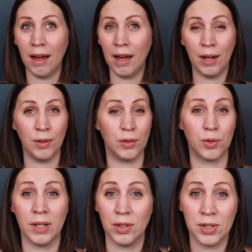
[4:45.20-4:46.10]
I'll
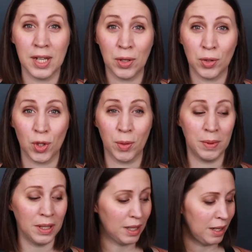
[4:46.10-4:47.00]
try to stay on
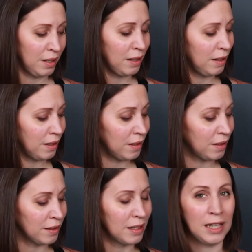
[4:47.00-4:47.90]
topic
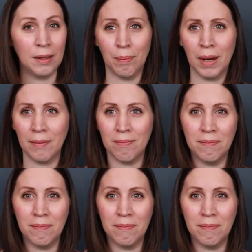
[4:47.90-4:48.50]
and keep my